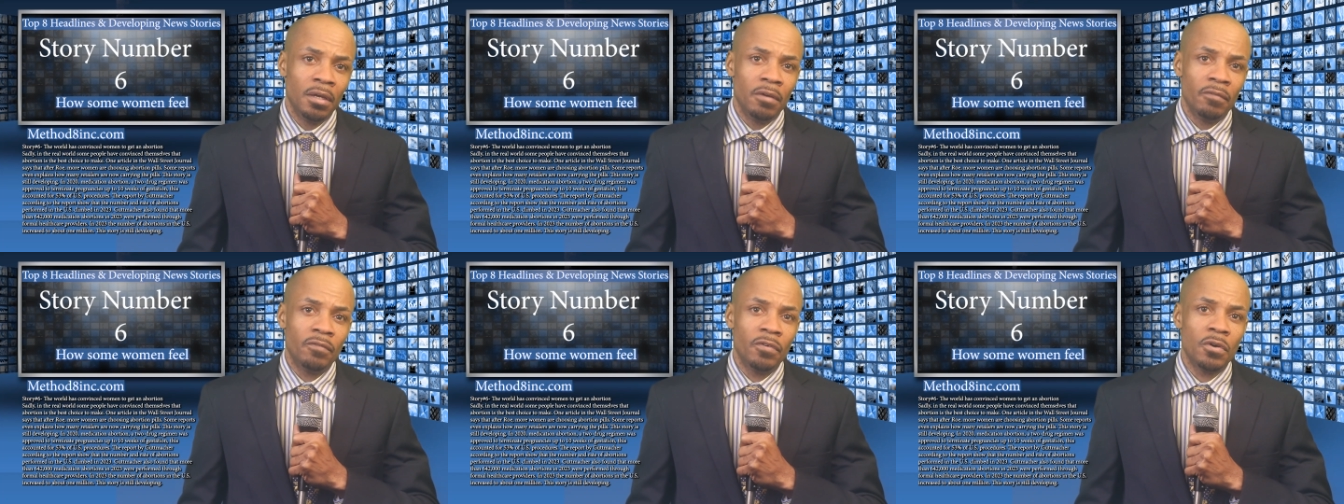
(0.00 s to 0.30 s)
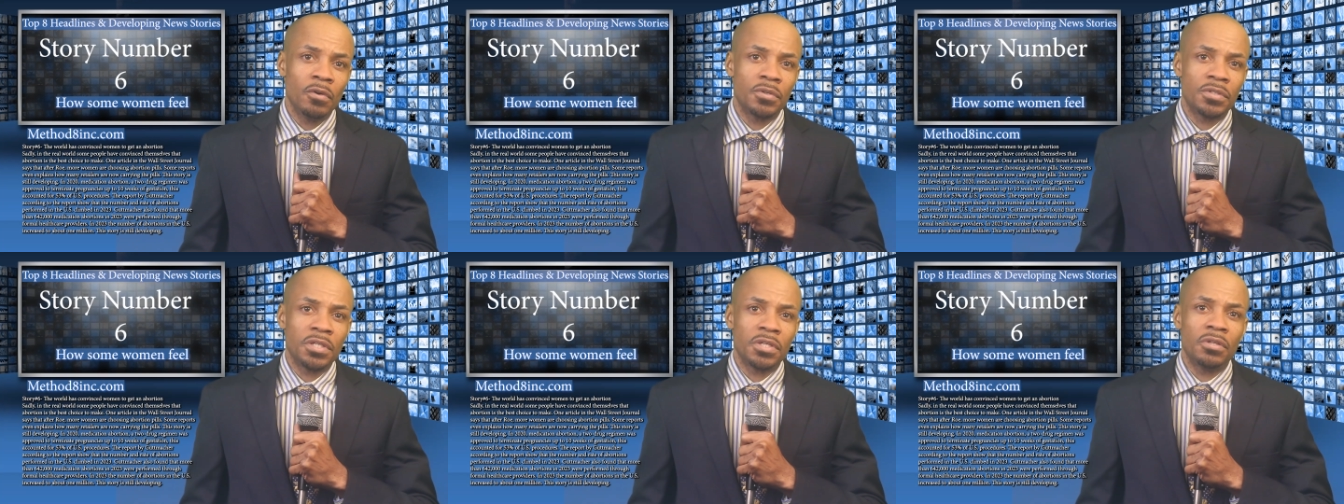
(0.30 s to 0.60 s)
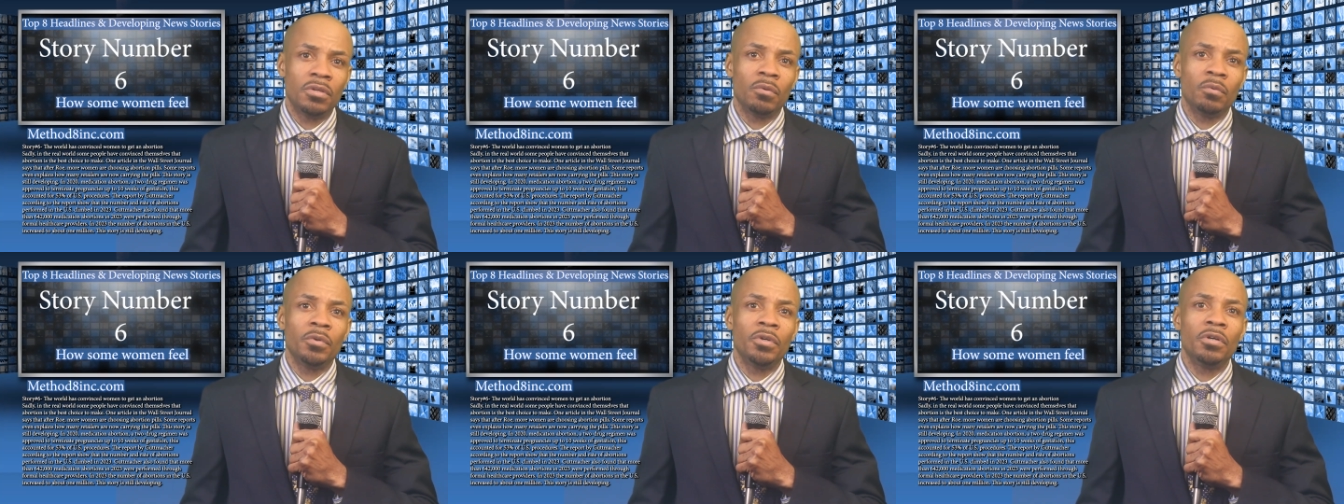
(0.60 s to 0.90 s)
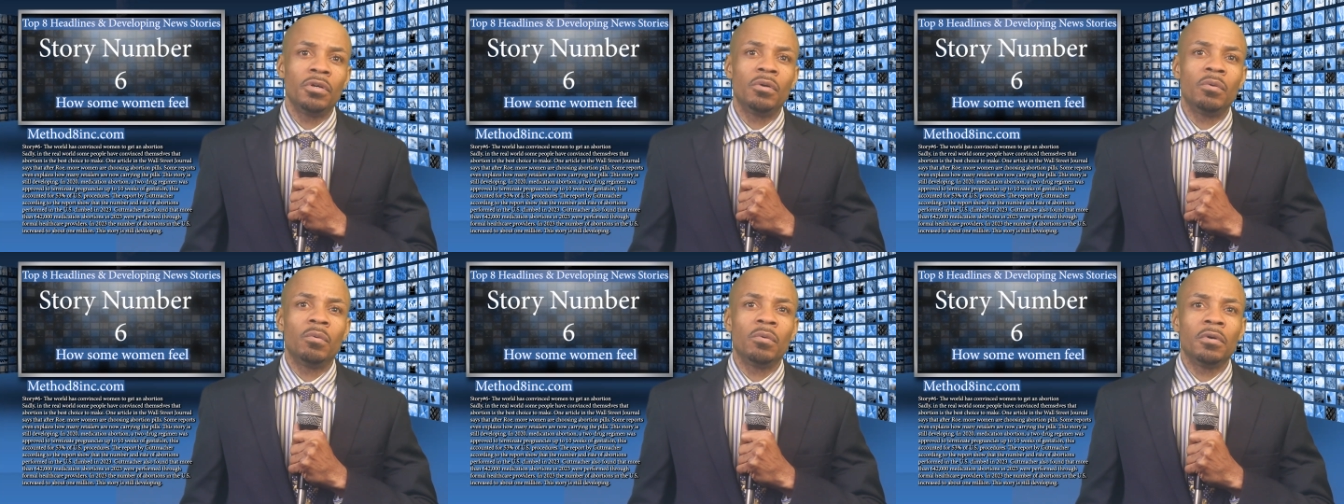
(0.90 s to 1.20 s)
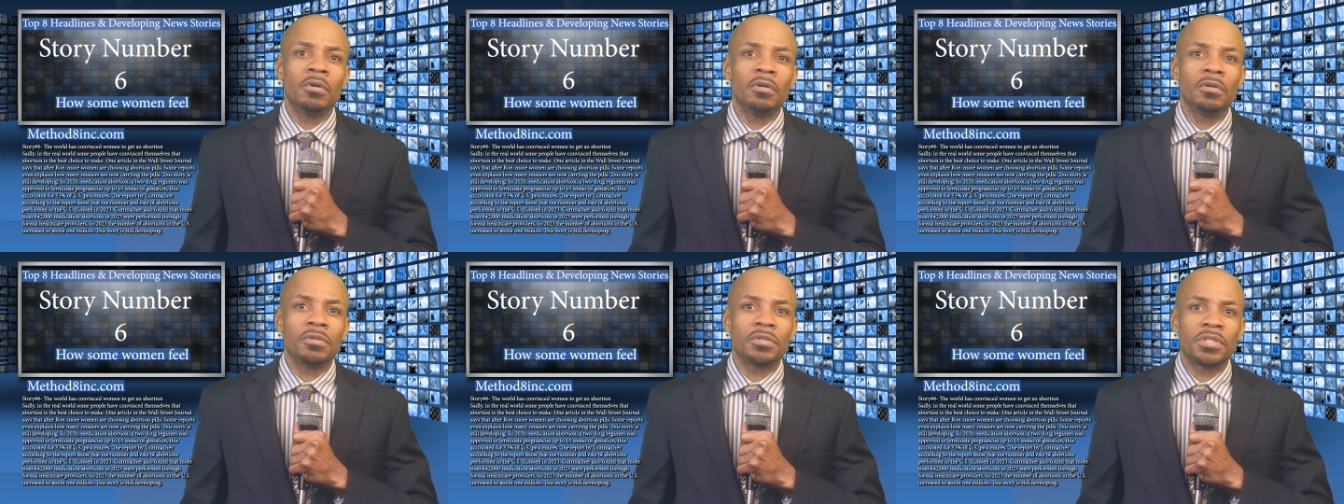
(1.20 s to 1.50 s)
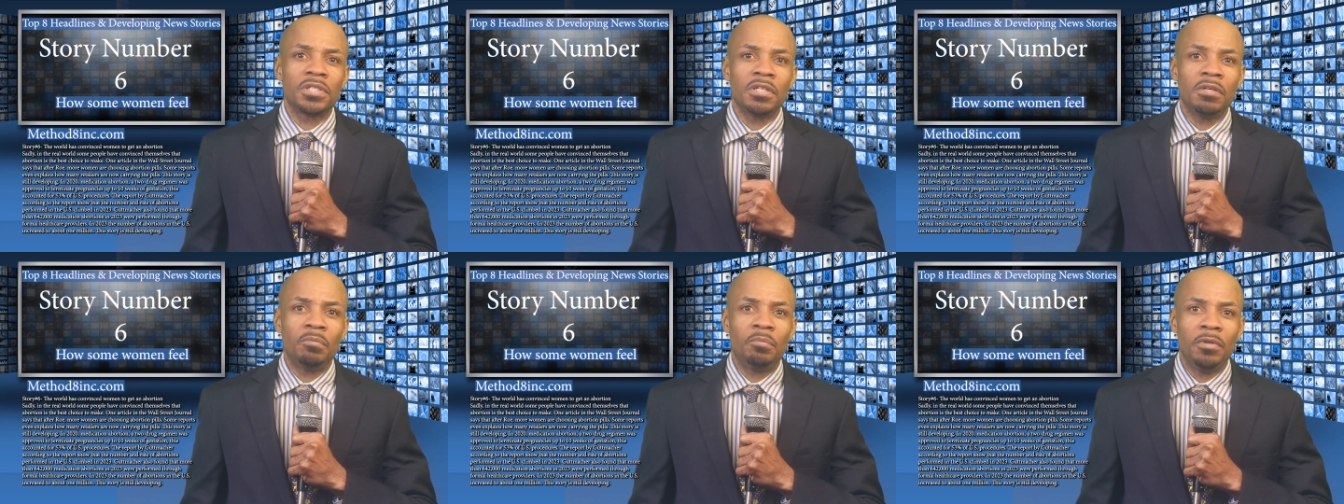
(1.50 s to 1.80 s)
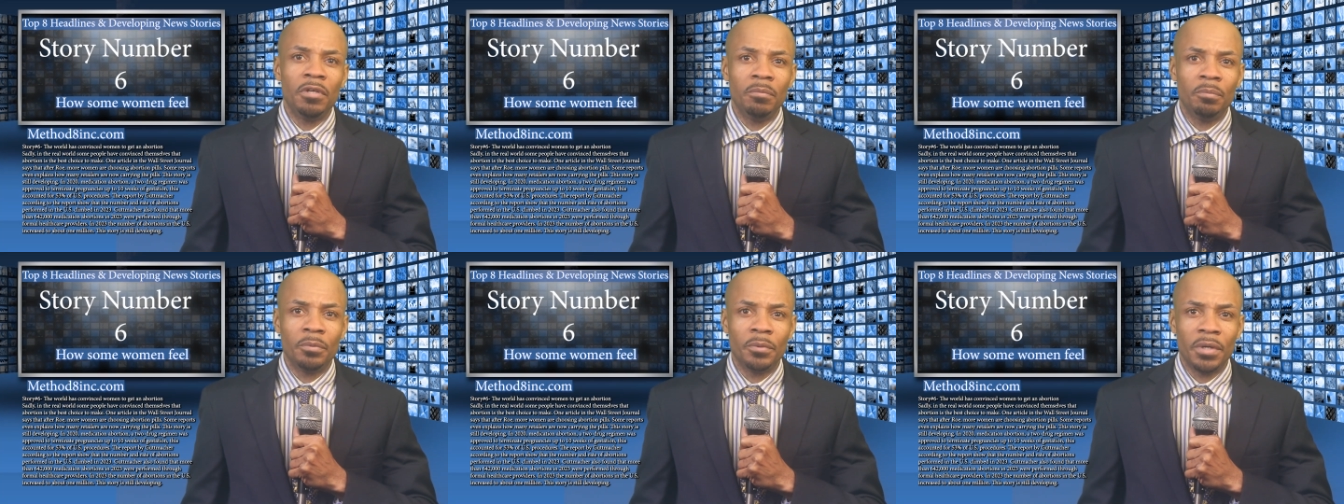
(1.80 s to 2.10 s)
folks, in the real world, some
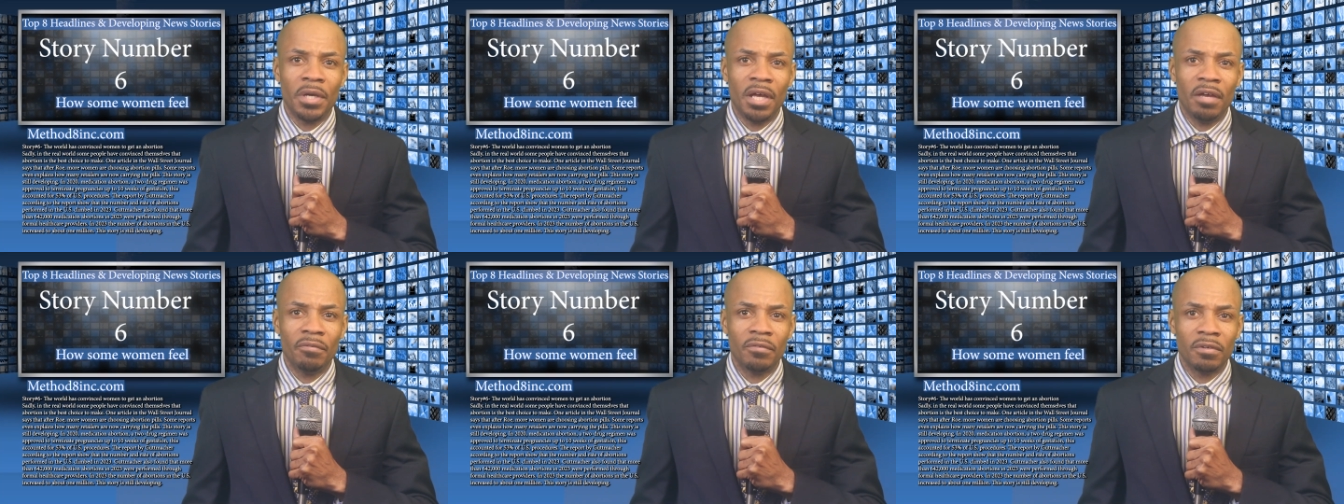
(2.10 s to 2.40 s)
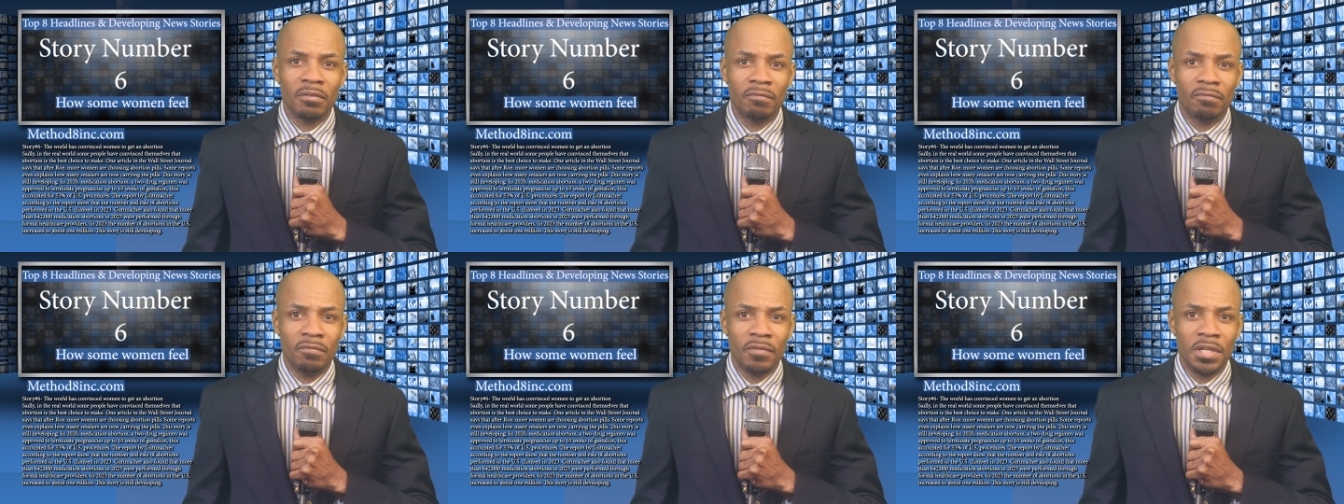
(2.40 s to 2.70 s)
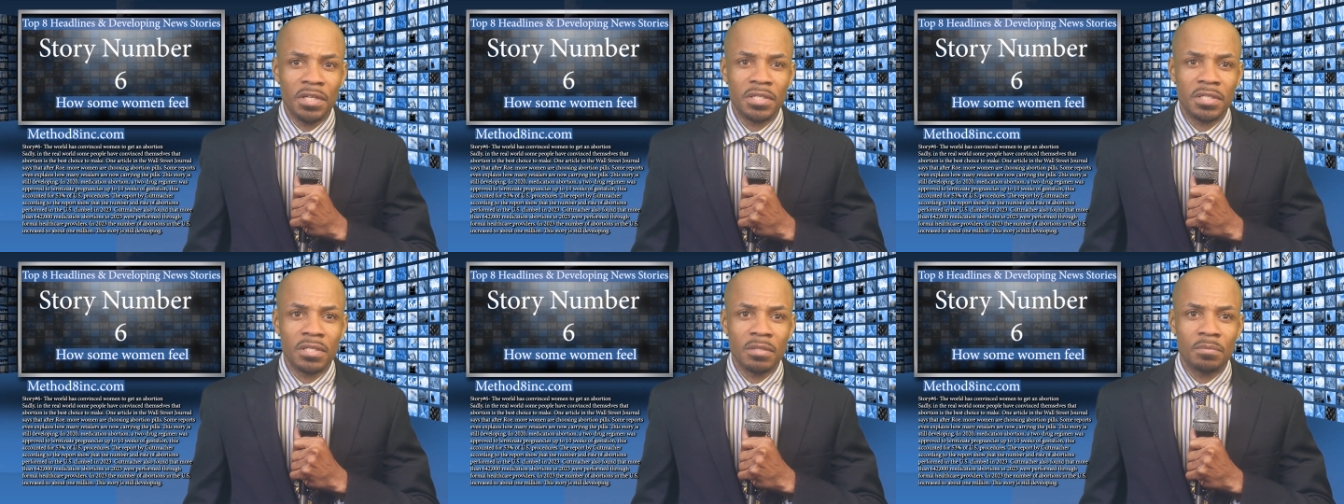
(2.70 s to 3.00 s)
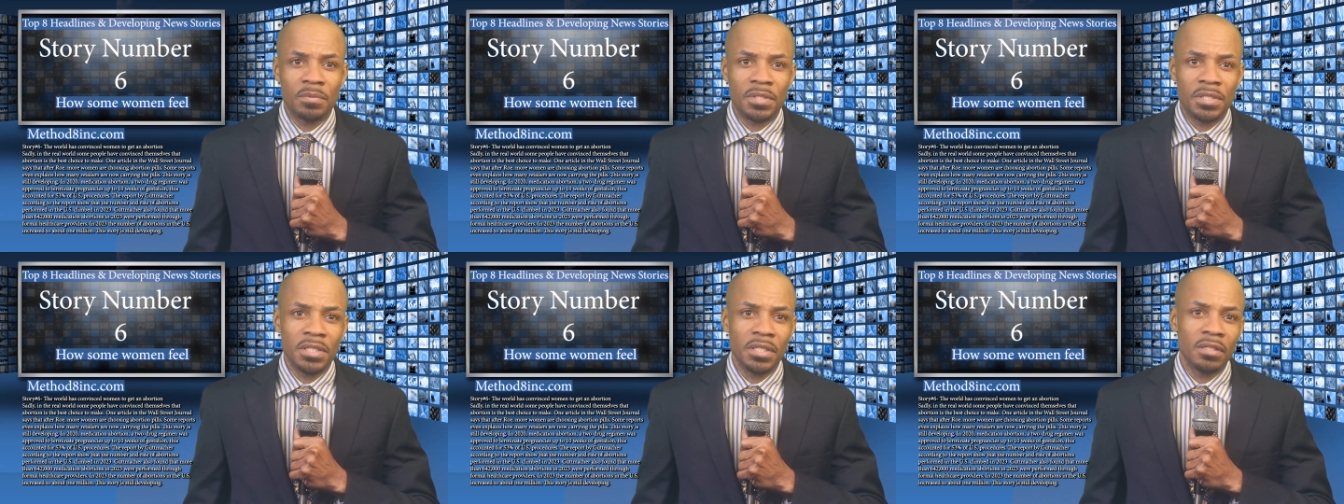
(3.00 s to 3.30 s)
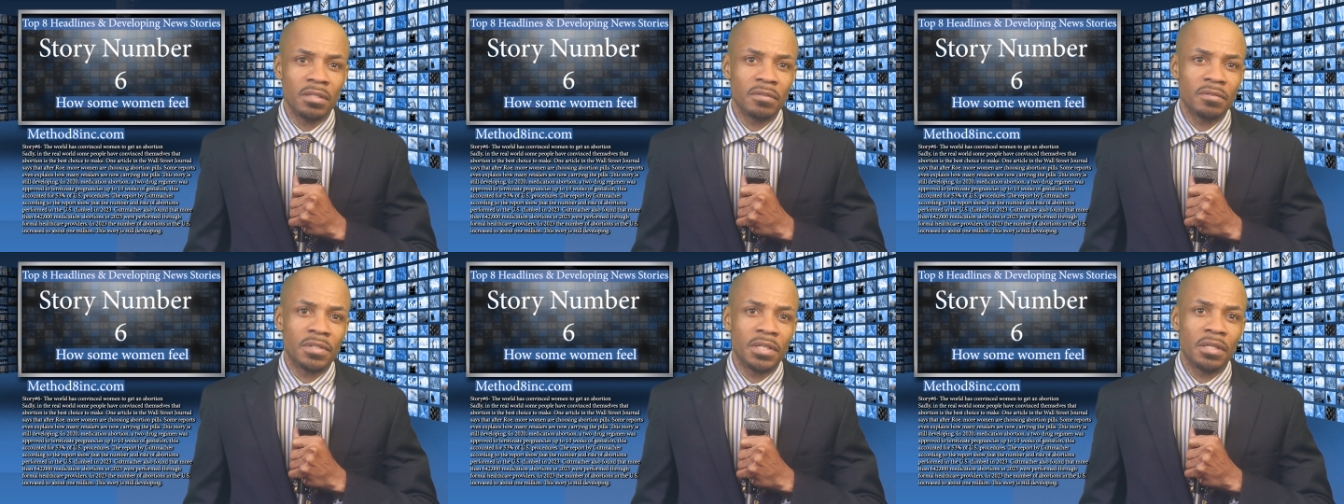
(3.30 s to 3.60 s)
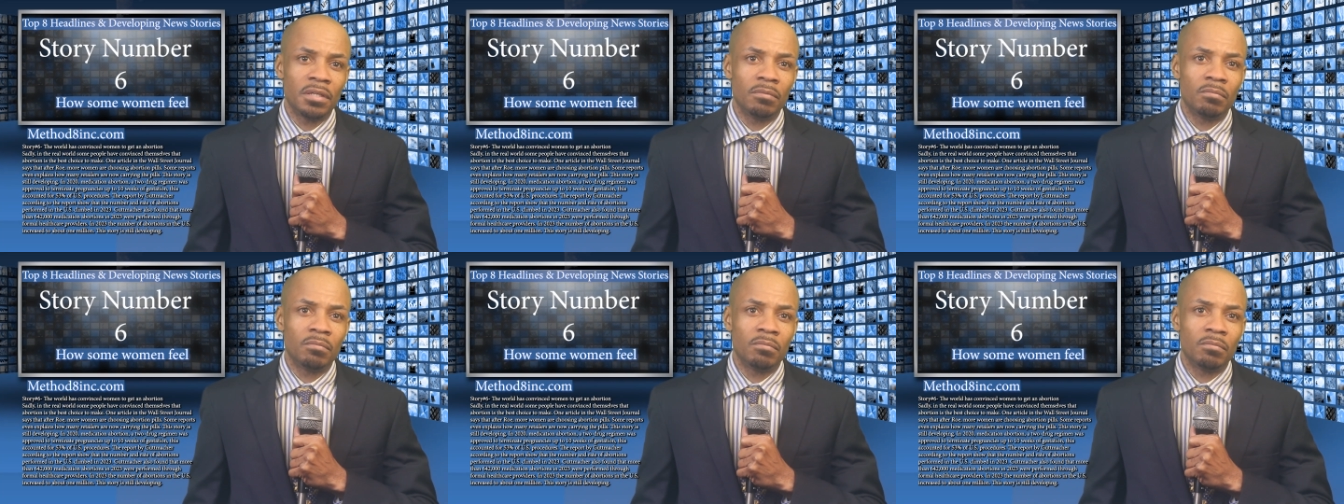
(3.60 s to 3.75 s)
people have convinced themselves that